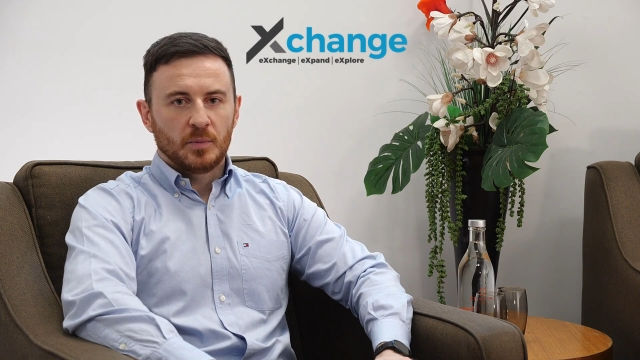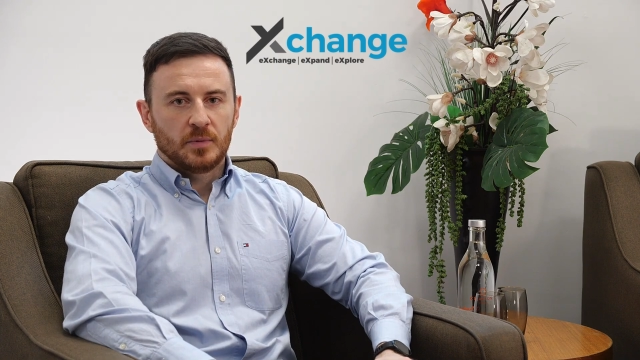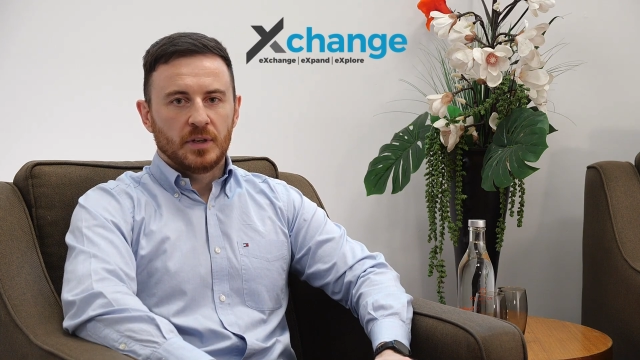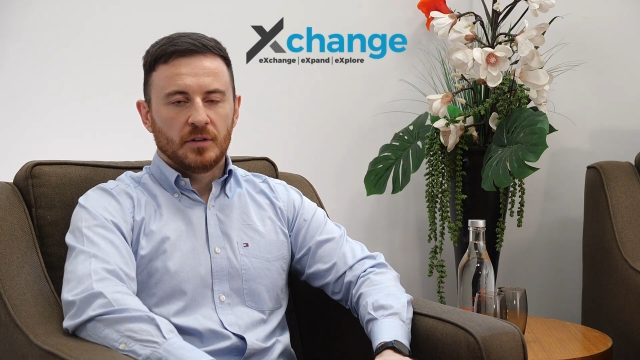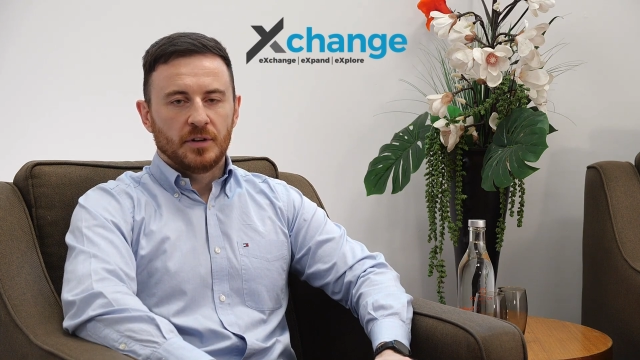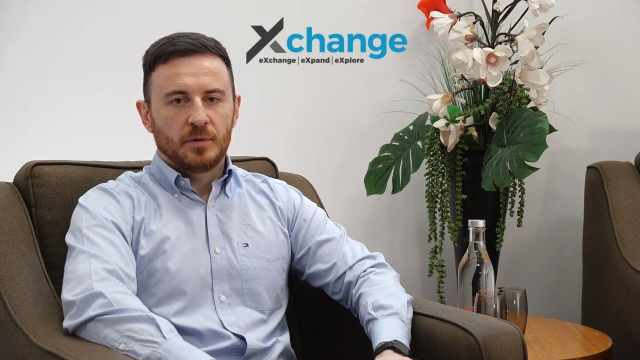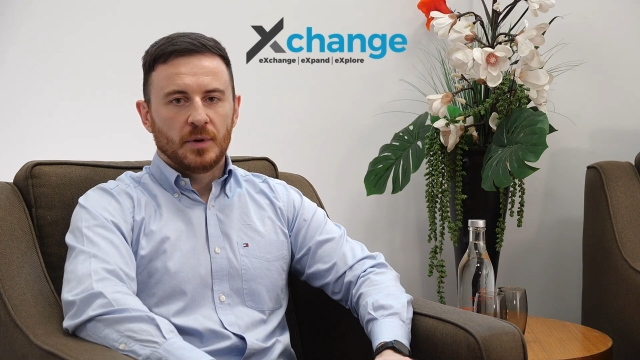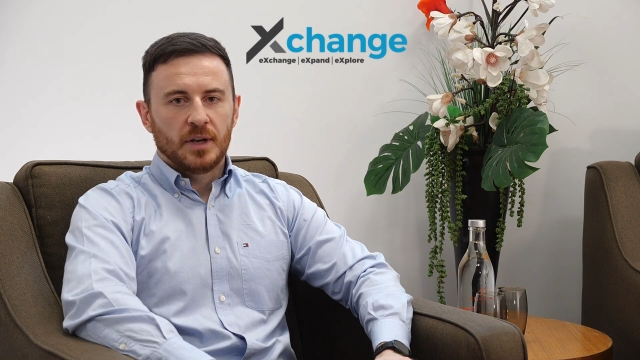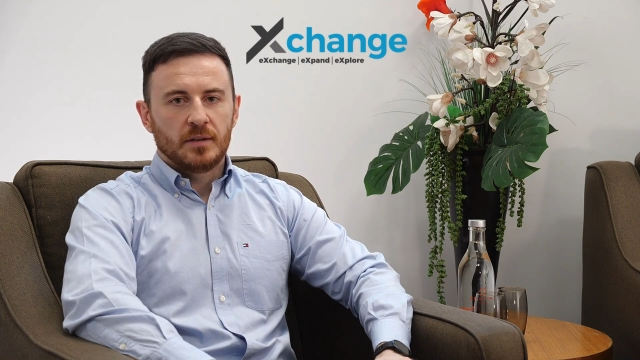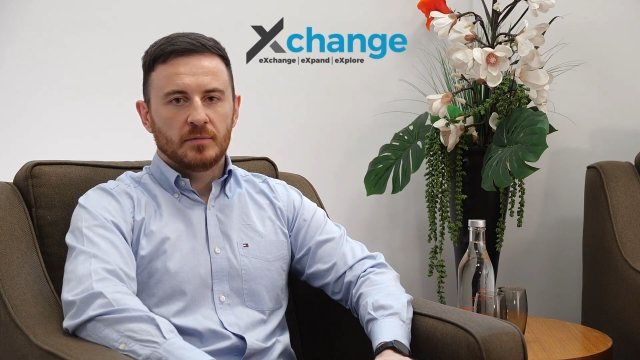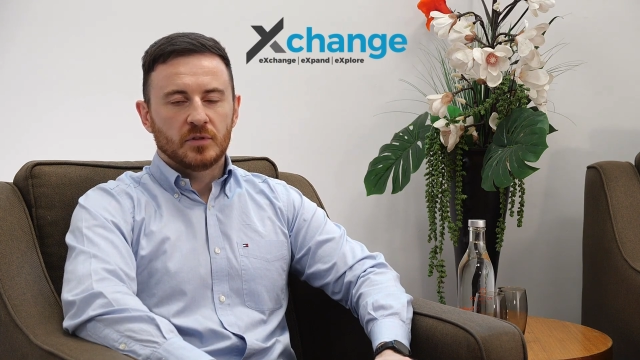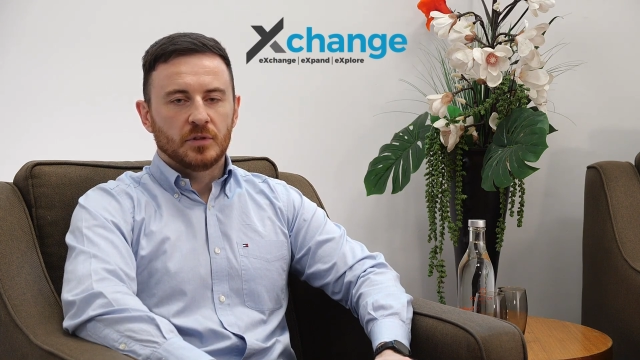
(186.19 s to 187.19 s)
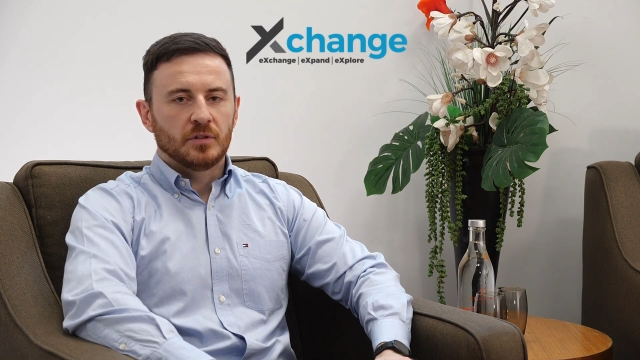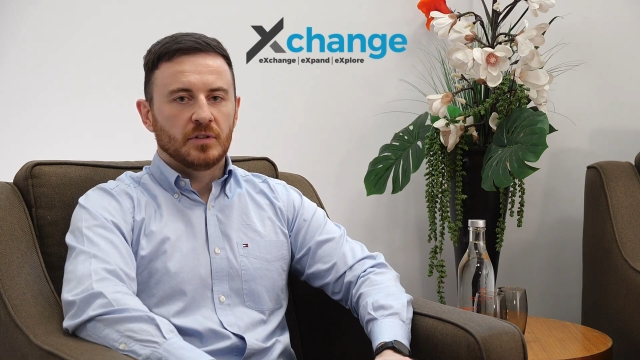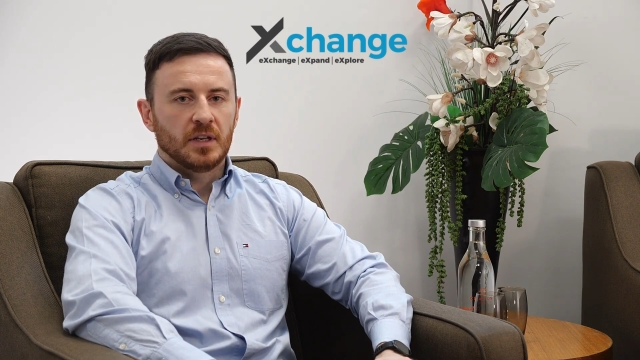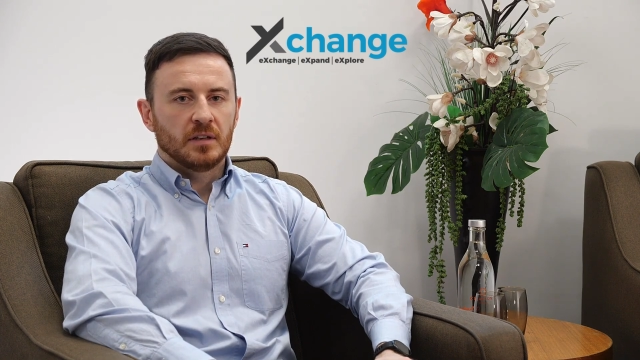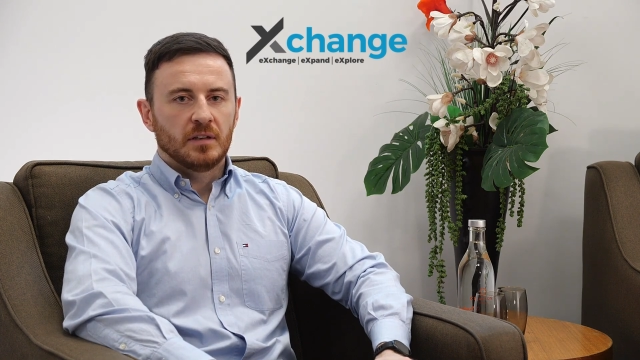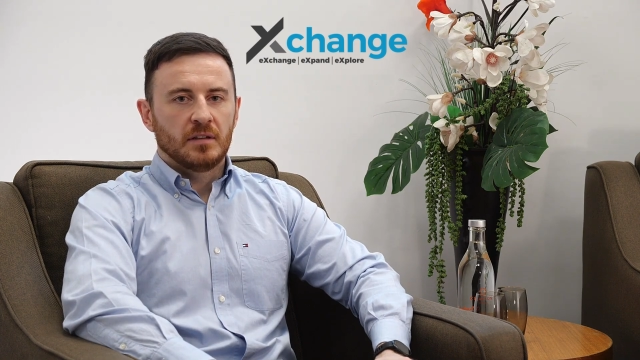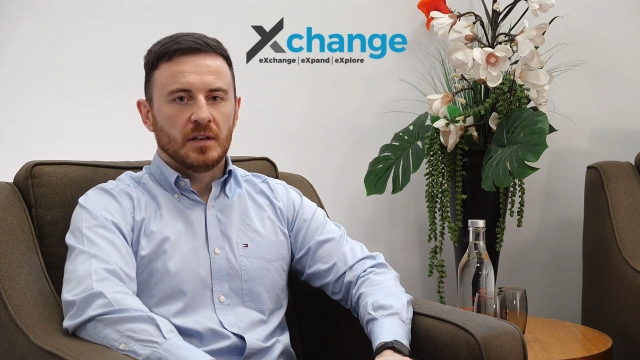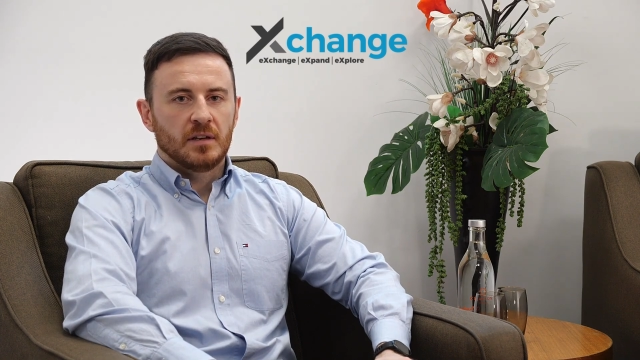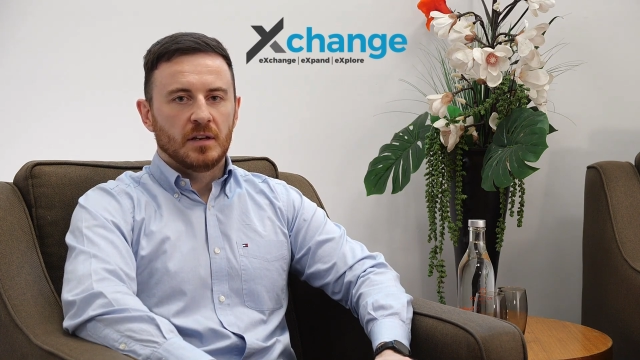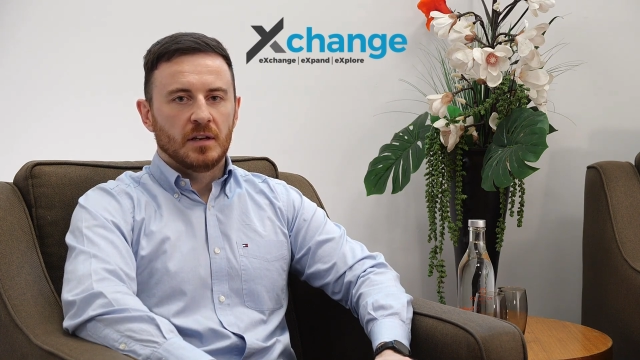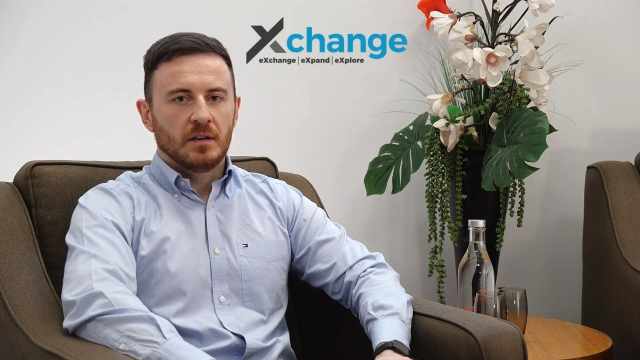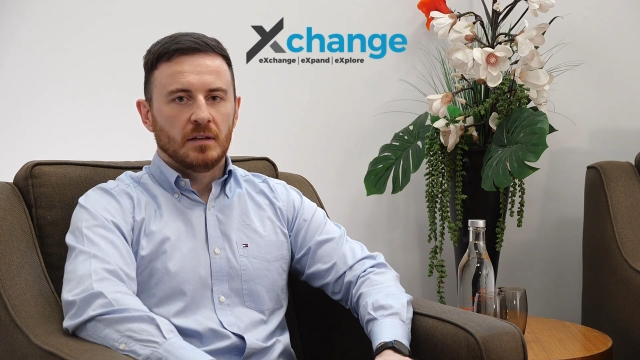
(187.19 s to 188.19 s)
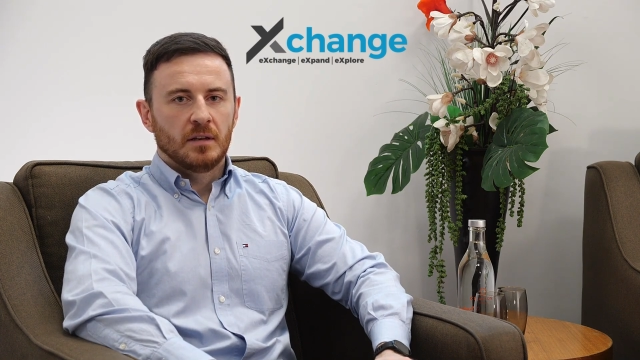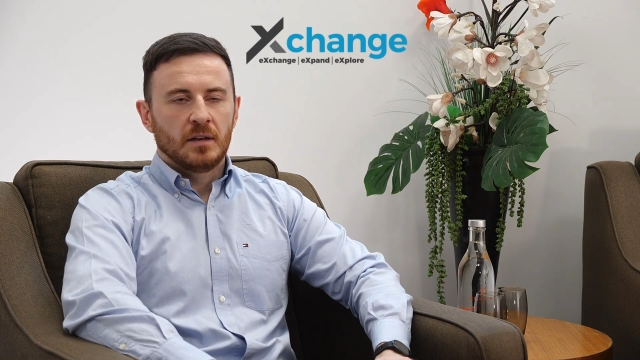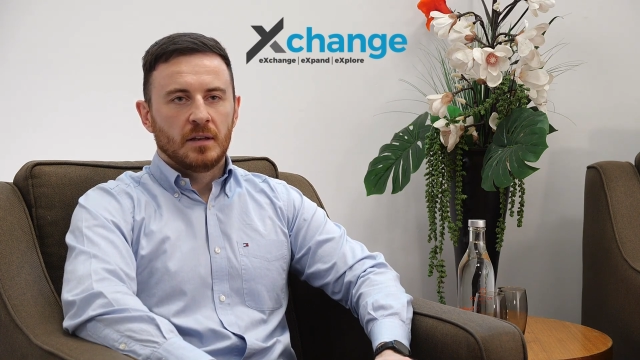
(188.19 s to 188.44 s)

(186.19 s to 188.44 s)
in the right way, so you're taking the data in